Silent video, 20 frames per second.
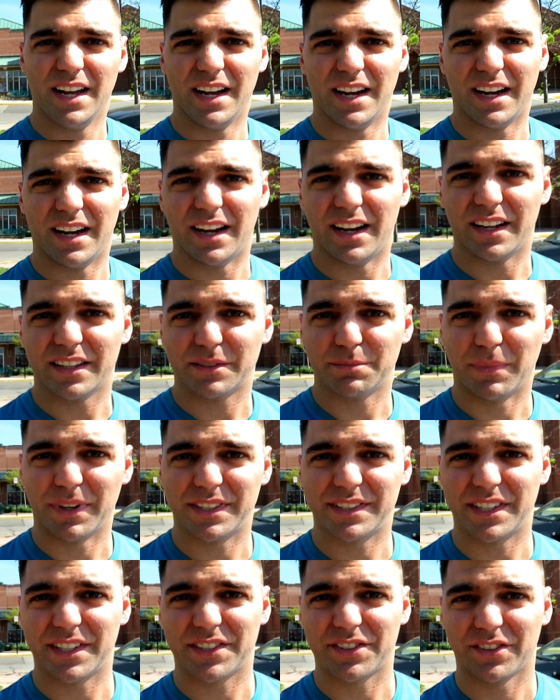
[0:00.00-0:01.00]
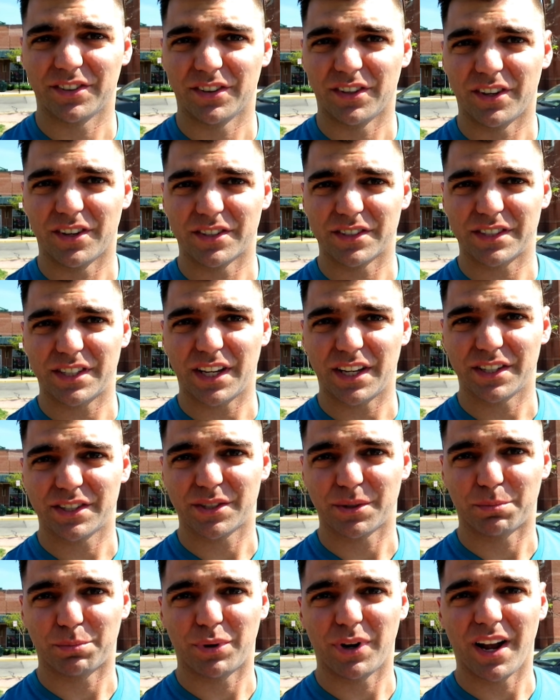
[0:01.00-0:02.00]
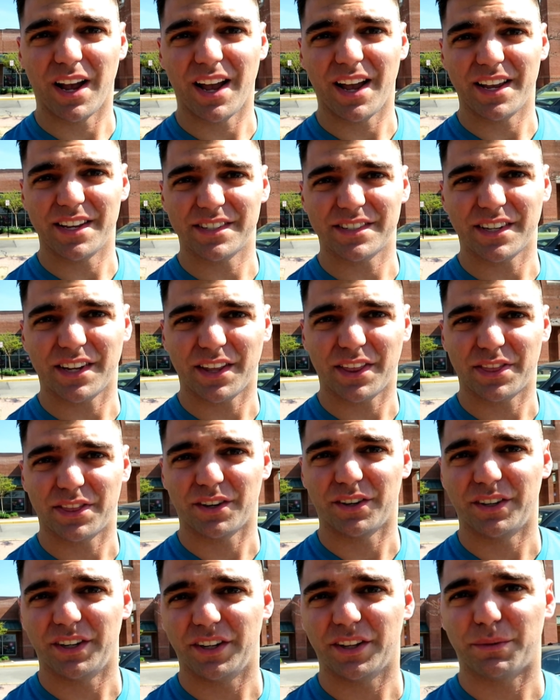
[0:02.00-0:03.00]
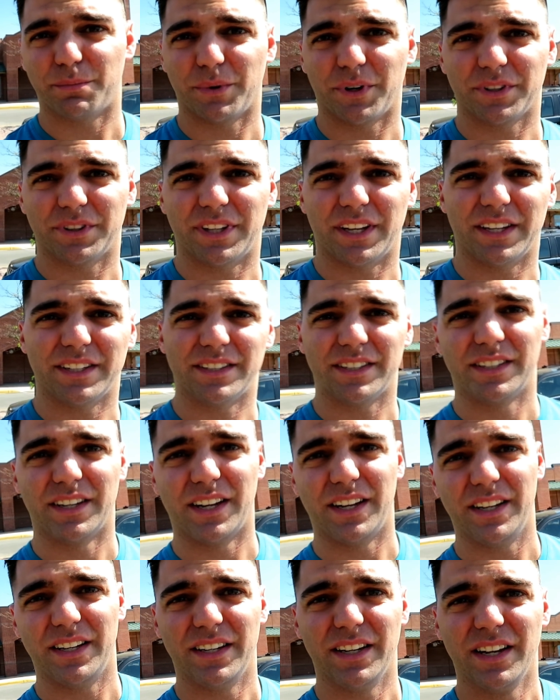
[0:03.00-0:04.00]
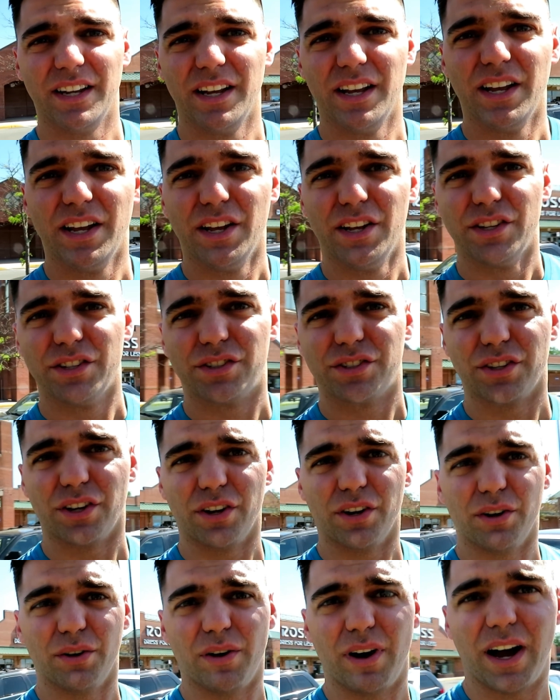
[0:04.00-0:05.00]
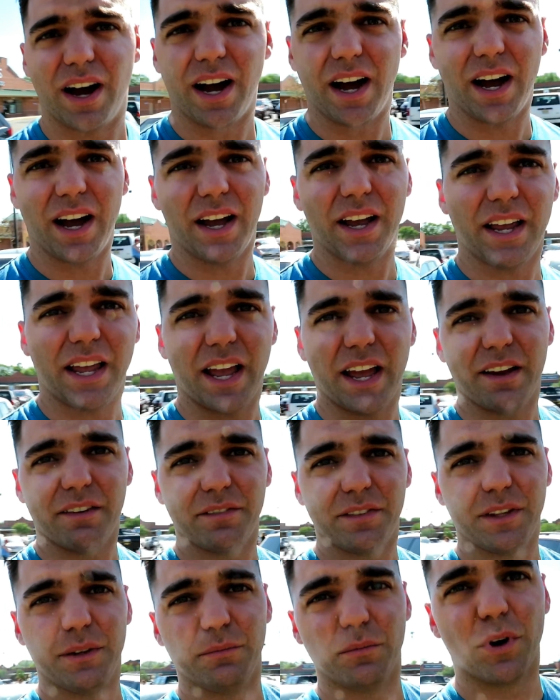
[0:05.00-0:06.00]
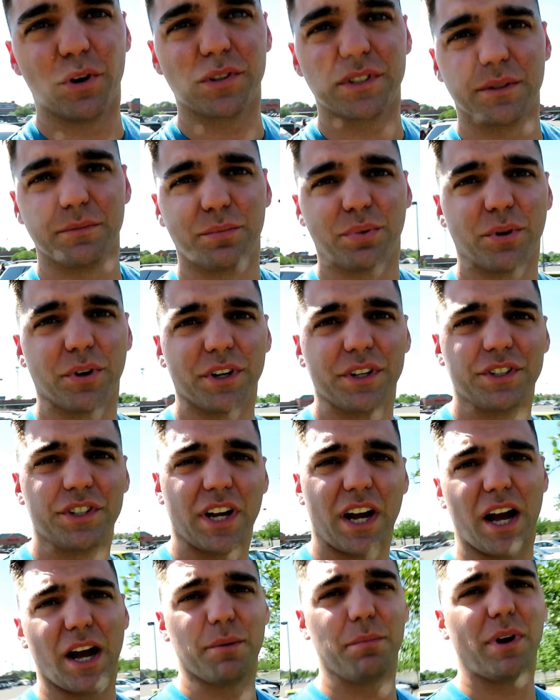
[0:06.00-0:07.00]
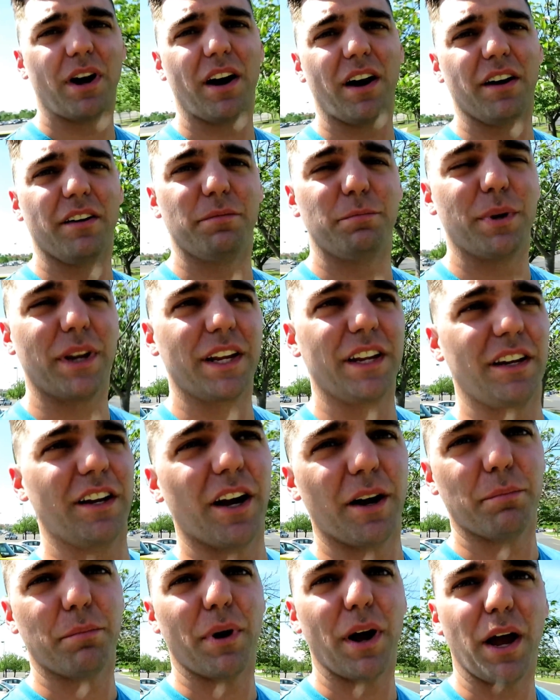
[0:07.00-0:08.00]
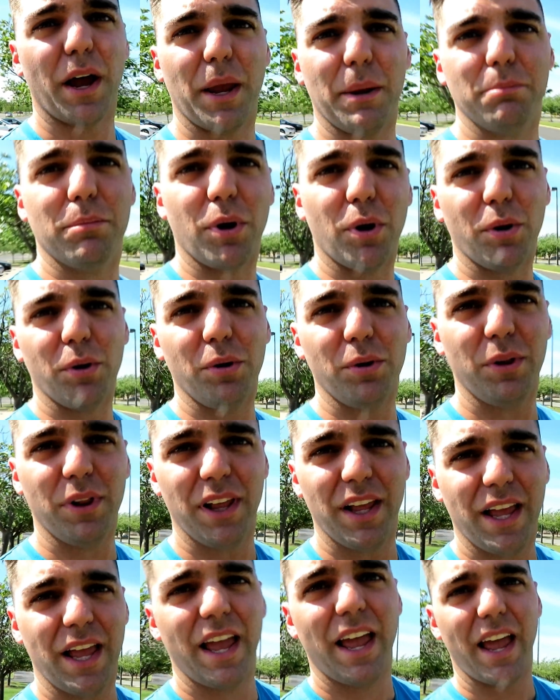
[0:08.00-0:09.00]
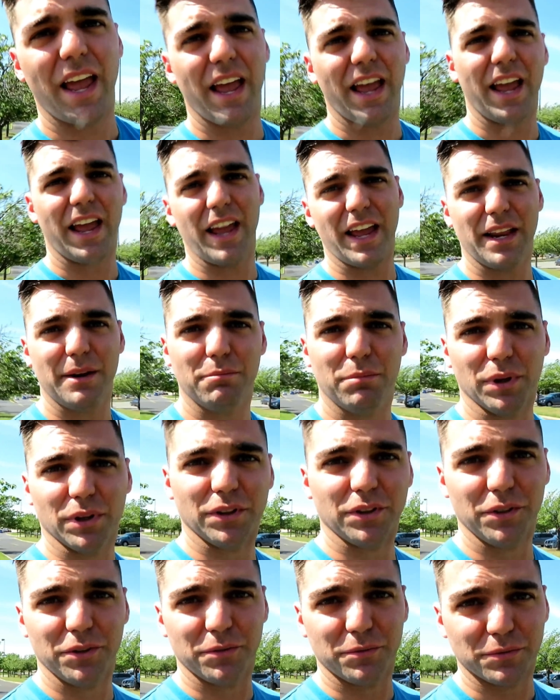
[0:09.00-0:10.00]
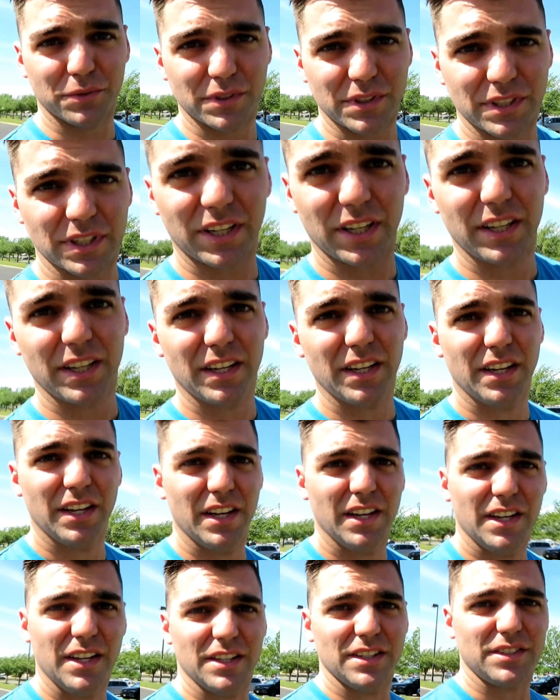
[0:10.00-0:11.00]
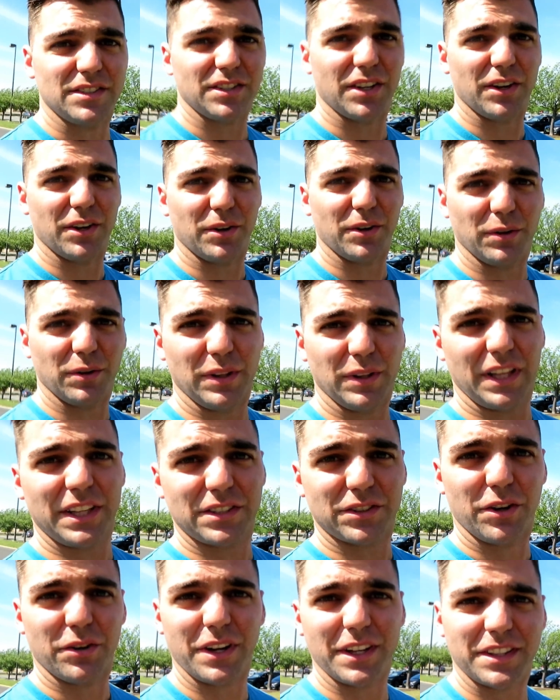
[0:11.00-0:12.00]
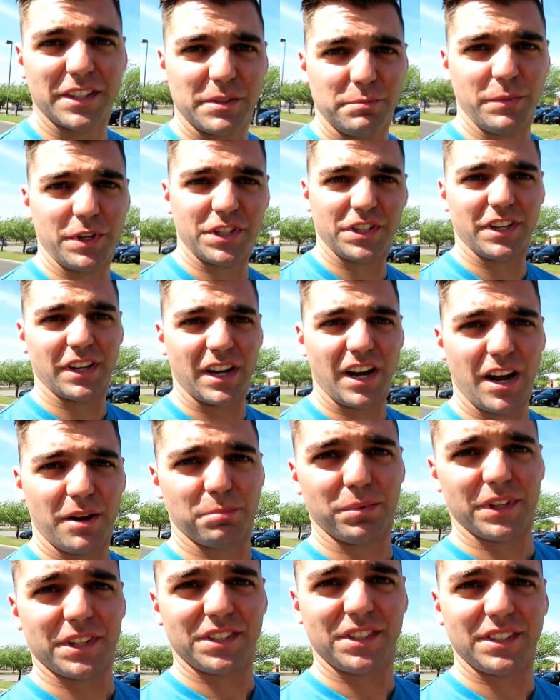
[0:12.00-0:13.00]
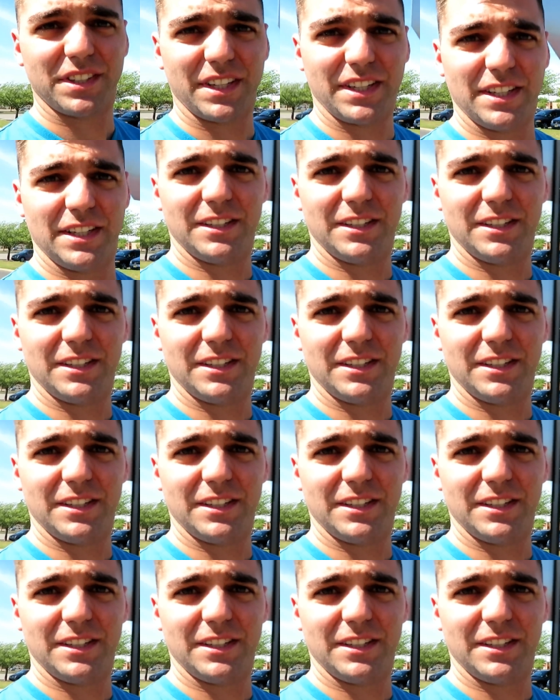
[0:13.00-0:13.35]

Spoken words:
It's my sister-in-law's surprise 30th birthday tonight. So I have the most important job of picking up a bowl and balloons. So let's go get this mission accomplished.